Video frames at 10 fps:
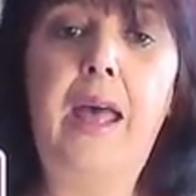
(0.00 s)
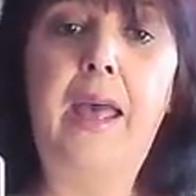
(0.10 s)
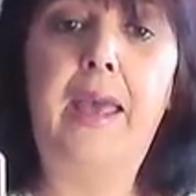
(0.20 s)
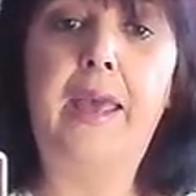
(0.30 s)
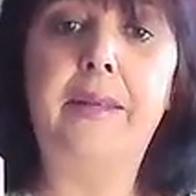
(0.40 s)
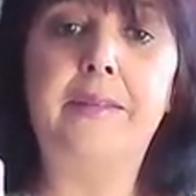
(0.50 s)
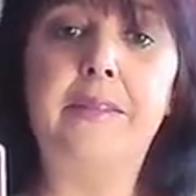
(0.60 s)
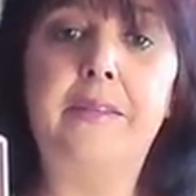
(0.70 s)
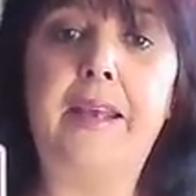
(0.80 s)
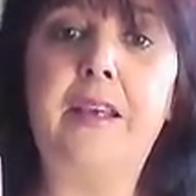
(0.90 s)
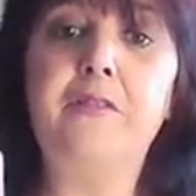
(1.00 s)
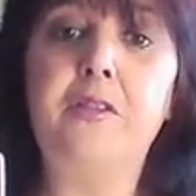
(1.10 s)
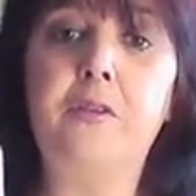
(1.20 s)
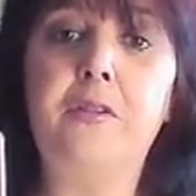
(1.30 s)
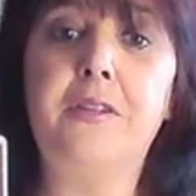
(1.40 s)
and that
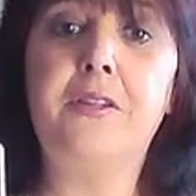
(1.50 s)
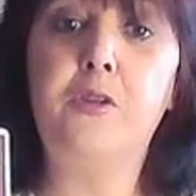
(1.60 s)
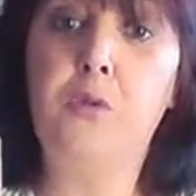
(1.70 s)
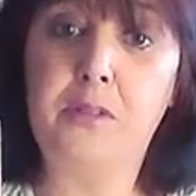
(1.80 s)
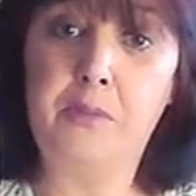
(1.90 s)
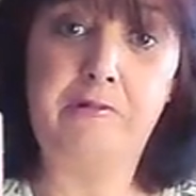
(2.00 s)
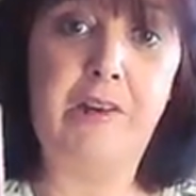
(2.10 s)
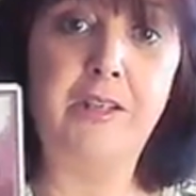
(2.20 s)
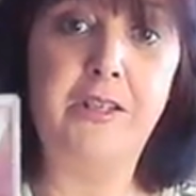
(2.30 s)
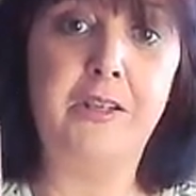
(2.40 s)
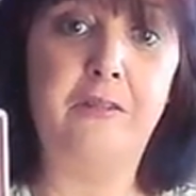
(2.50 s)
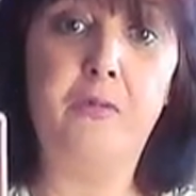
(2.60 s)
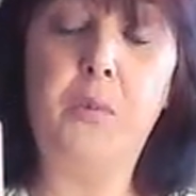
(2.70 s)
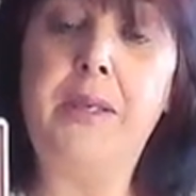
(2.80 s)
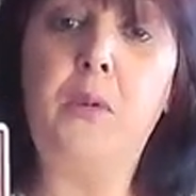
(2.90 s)
gives you this new inspiration
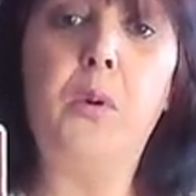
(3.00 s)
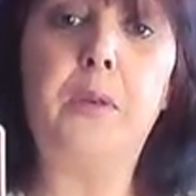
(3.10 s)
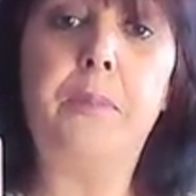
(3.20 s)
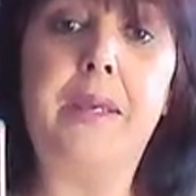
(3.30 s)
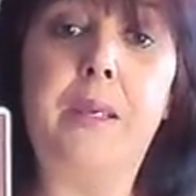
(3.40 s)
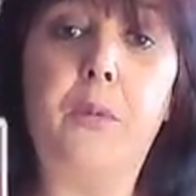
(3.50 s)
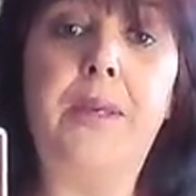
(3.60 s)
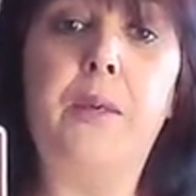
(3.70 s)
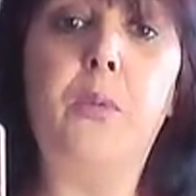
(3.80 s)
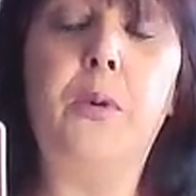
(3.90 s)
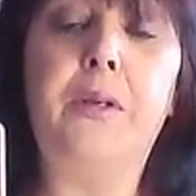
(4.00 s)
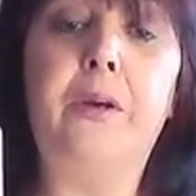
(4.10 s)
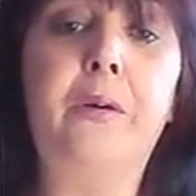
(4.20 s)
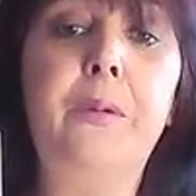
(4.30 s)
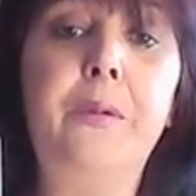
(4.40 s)
of where you want to be, where you want to
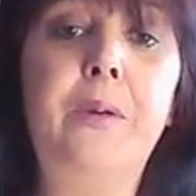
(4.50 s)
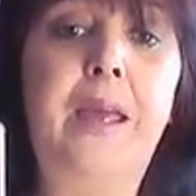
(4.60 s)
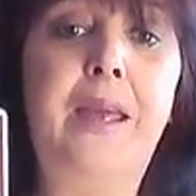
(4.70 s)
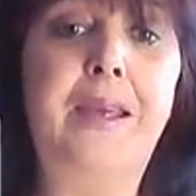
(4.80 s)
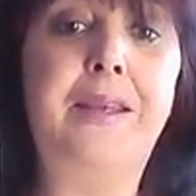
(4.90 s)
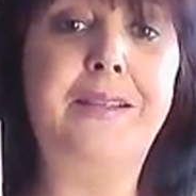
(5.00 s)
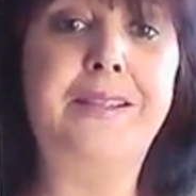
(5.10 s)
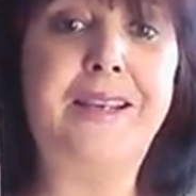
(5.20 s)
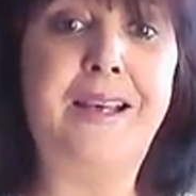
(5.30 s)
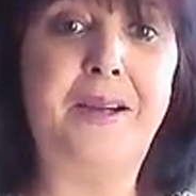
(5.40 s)
go, and